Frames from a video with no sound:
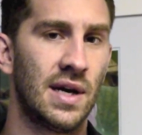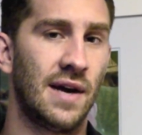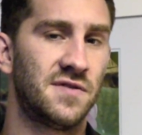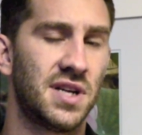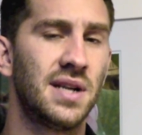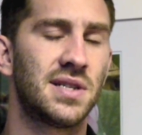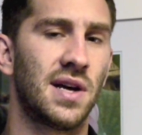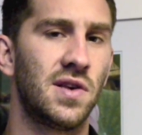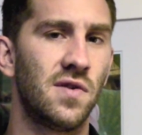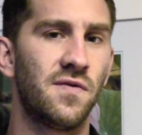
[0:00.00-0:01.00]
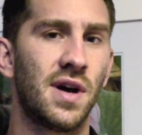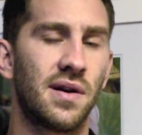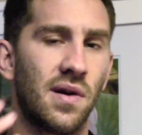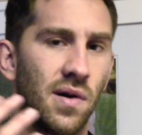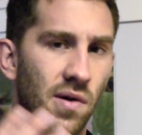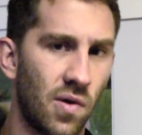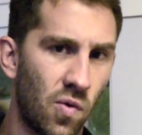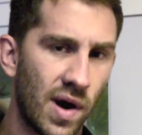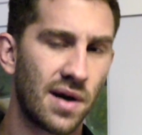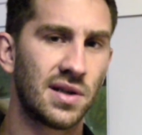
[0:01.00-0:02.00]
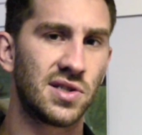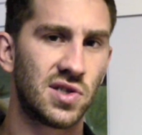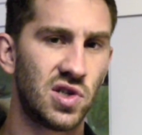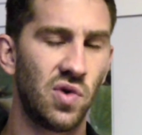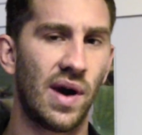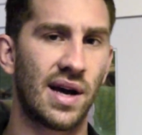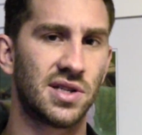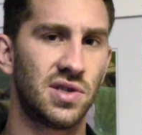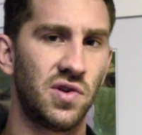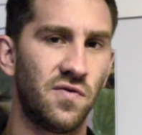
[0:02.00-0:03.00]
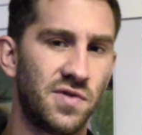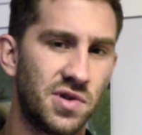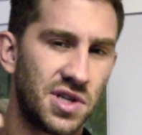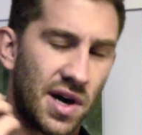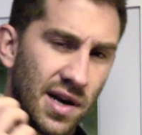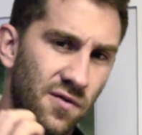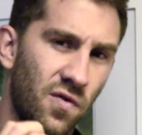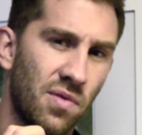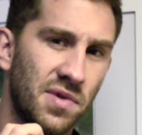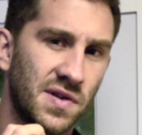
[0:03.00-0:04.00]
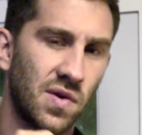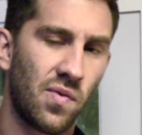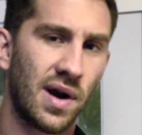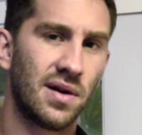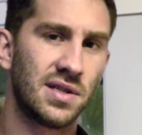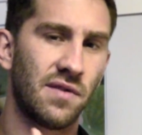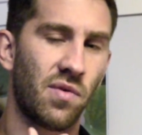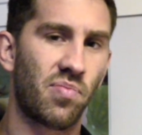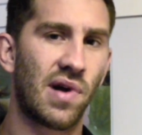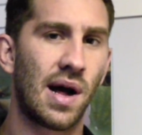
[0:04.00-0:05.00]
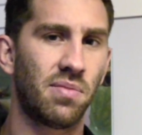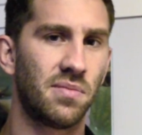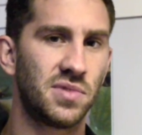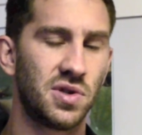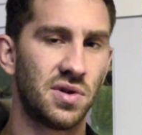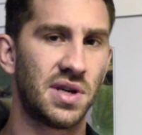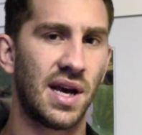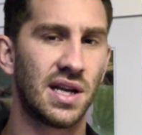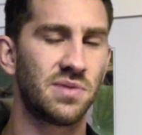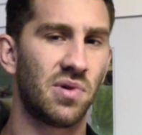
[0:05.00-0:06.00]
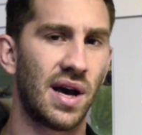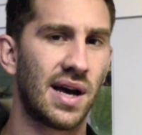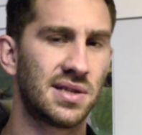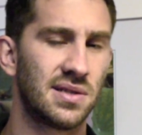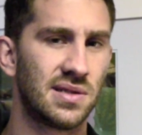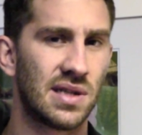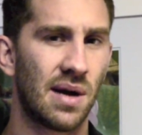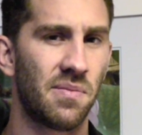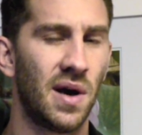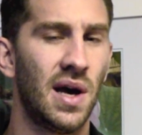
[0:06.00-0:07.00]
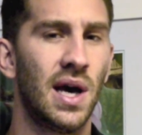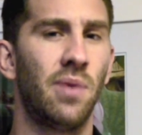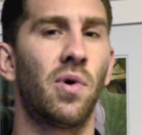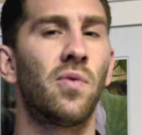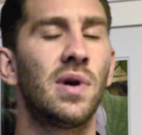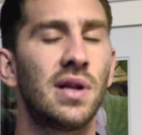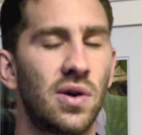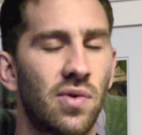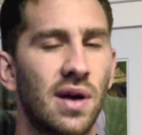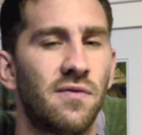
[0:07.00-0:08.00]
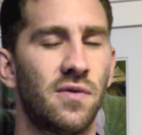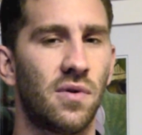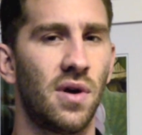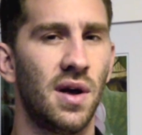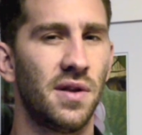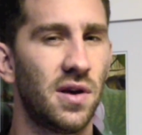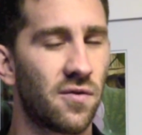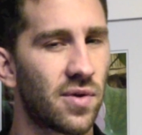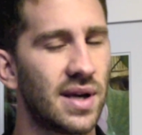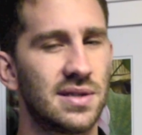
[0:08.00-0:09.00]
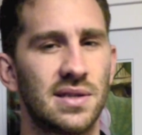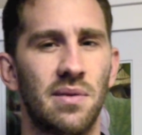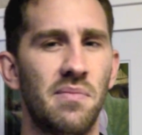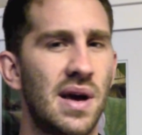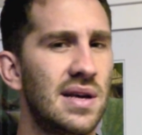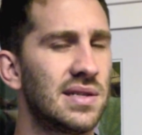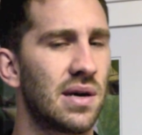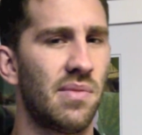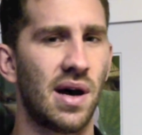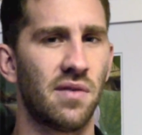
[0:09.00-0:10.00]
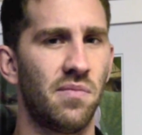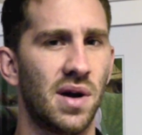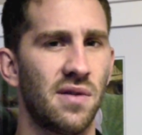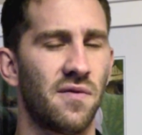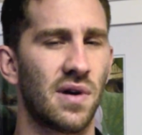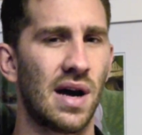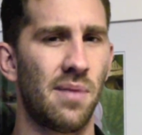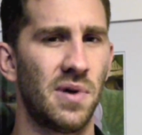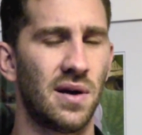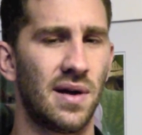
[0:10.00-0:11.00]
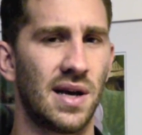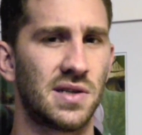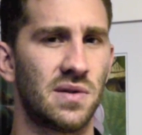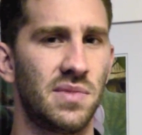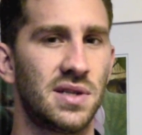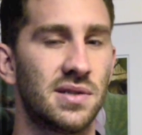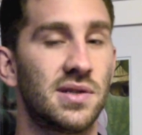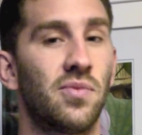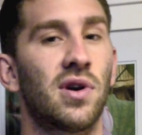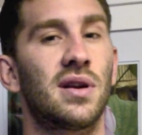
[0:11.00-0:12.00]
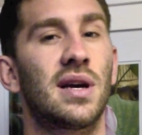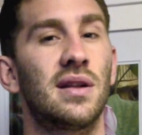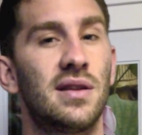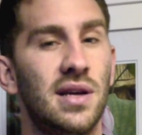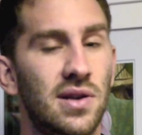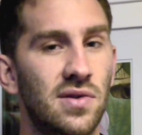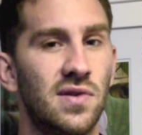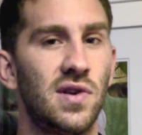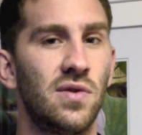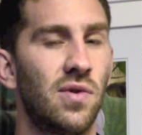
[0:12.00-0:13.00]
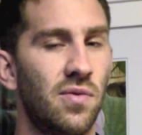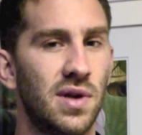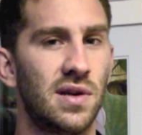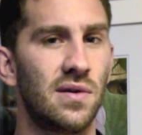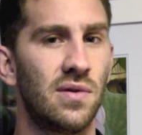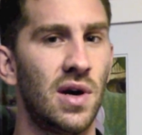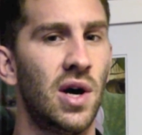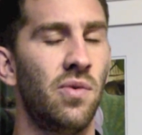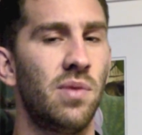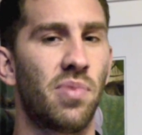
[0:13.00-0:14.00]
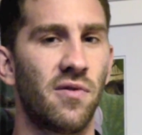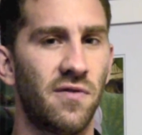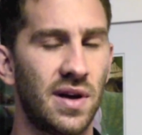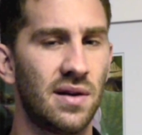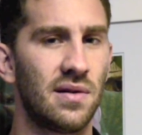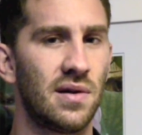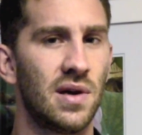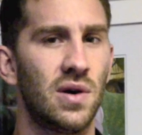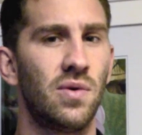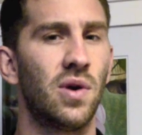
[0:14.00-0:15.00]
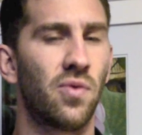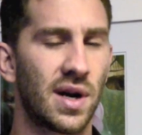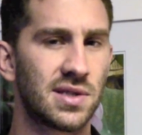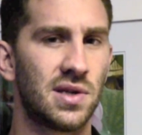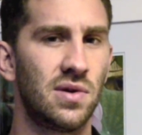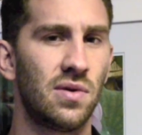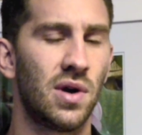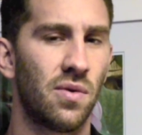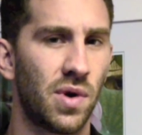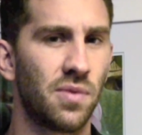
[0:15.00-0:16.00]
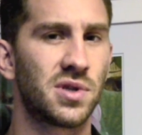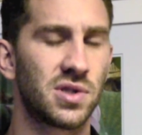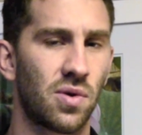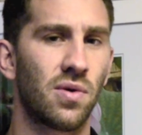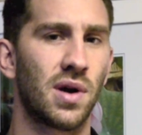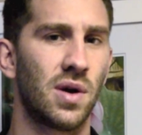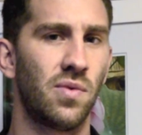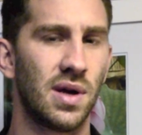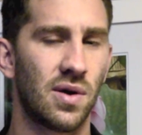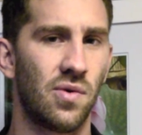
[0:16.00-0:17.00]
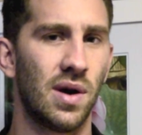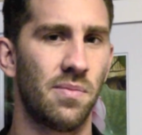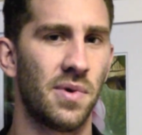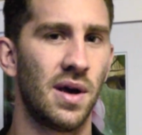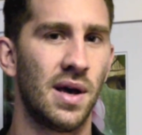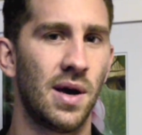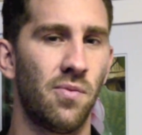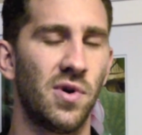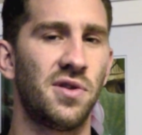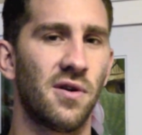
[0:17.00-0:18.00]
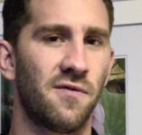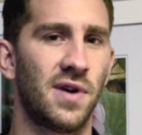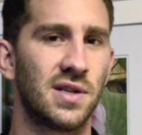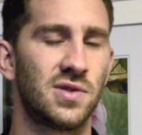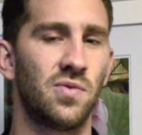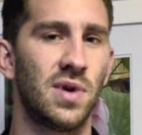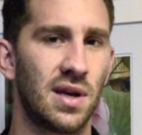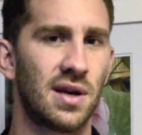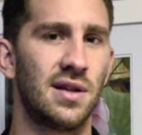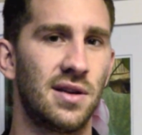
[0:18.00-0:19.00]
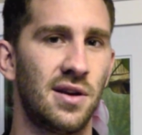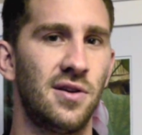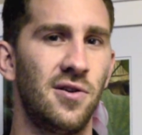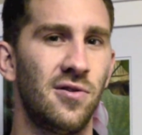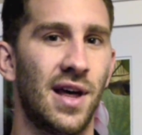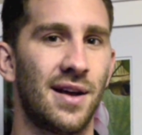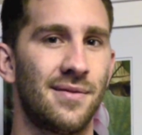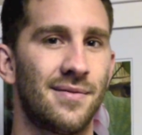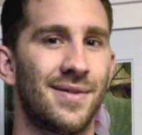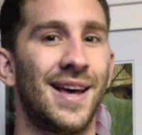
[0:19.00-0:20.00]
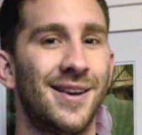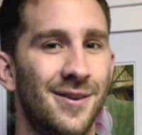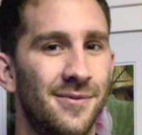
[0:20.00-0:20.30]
have changed that. You've done awareness to action. You've transformed this awareness of a problem to a tangible action step. And we're really grateful that you've raised this amazing amount of money for Agape International Missions, and we're going to continue to do what we do. We prevent, we rescue, we restore, and we equip. And with your funds, we can continue to do that. Thank